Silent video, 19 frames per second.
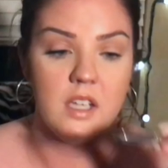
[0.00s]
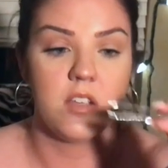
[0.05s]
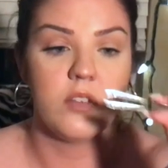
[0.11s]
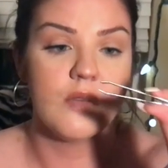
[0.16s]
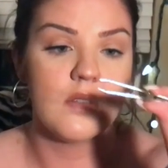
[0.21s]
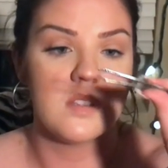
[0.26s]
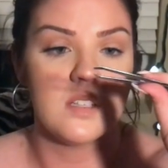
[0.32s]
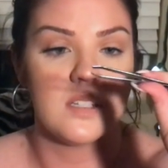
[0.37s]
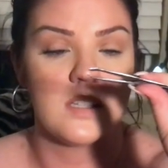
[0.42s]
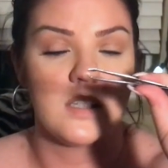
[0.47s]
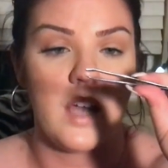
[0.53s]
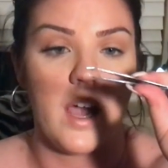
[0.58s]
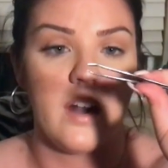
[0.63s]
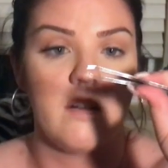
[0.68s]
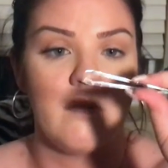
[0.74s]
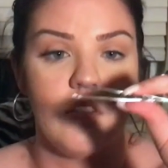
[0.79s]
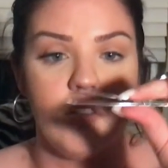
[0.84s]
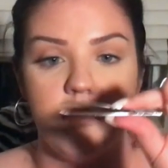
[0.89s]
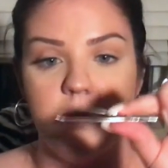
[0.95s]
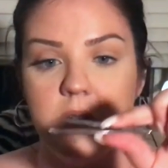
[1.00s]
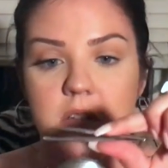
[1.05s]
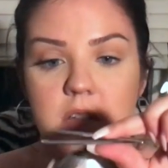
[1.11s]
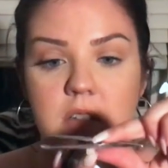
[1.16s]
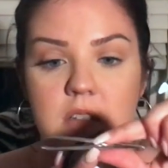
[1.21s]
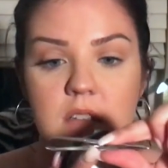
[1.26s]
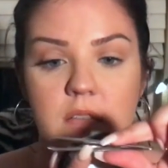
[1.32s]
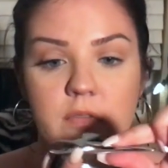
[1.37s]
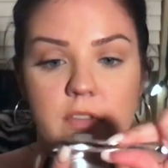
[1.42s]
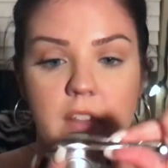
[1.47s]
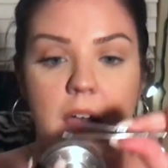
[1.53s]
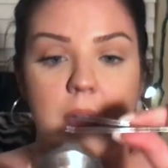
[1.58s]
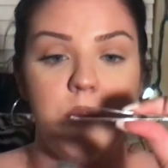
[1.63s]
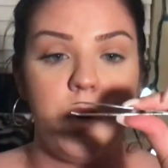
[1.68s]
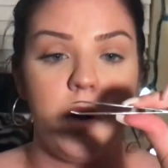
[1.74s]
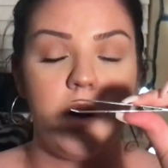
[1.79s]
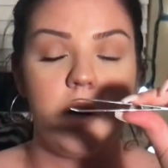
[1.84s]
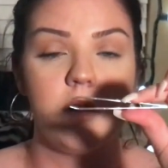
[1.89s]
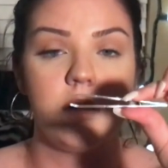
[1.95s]
I use the side of the tweezers, the flat
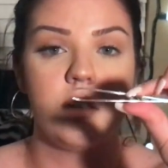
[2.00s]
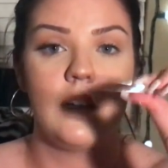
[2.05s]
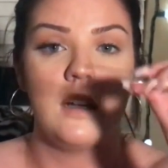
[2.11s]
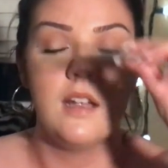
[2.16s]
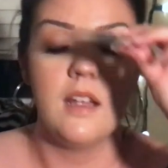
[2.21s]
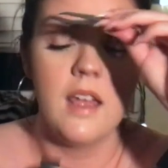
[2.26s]
part,